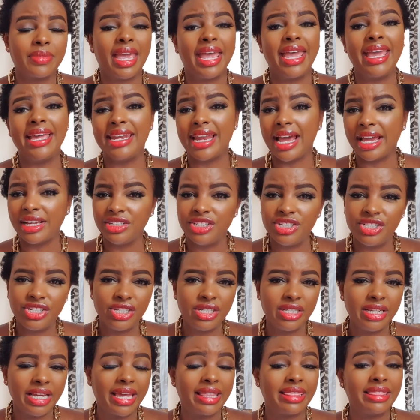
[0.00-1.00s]

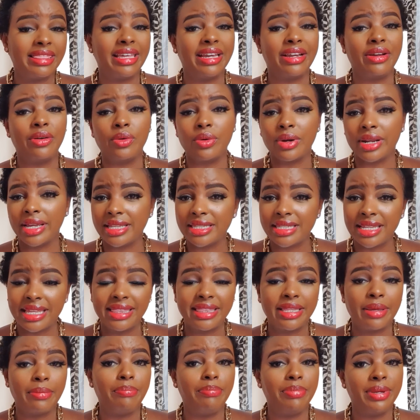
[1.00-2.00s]
energy and the grace and
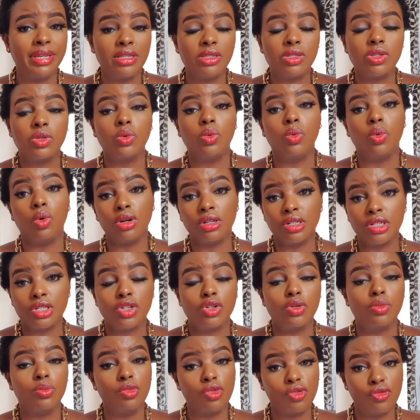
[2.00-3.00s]
the peace to want
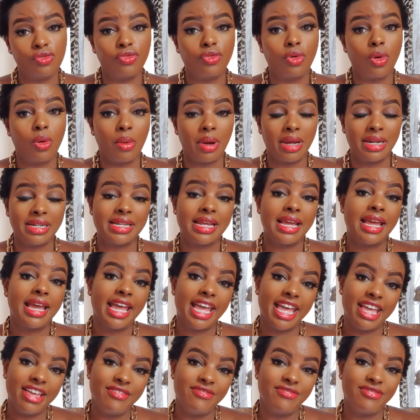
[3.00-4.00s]
to move forward
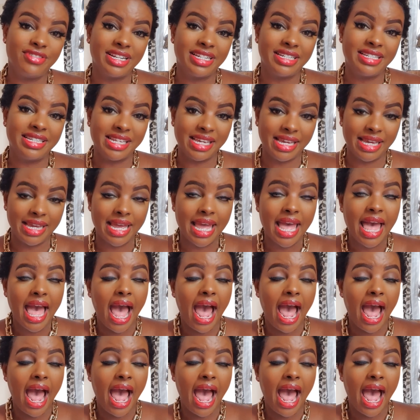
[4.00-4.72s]
every day.